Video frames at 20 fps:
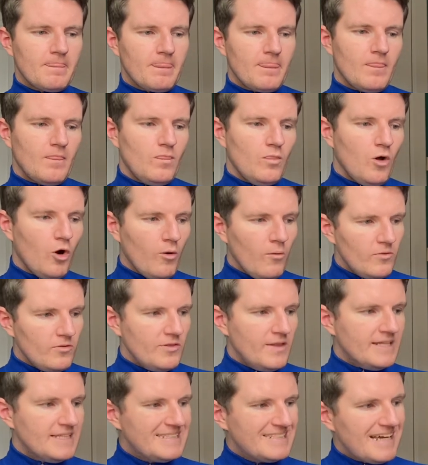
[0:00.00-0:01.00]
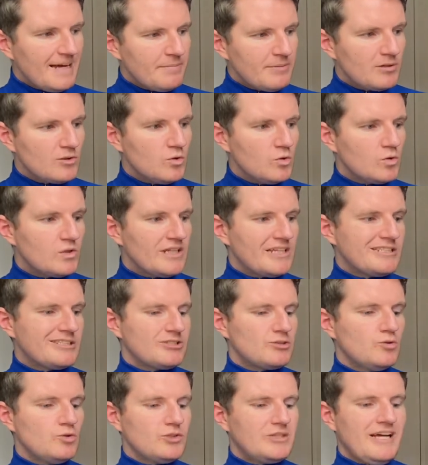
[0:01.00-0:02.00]
Not the typical Glen
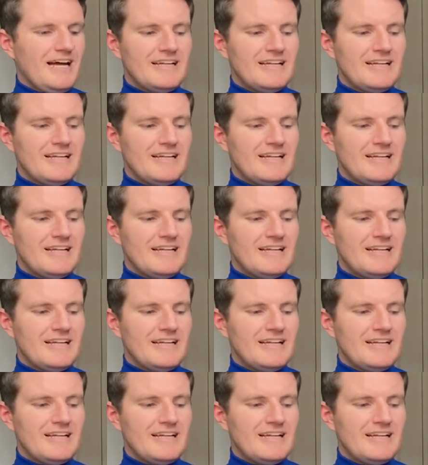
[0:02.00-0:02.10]
Scotia.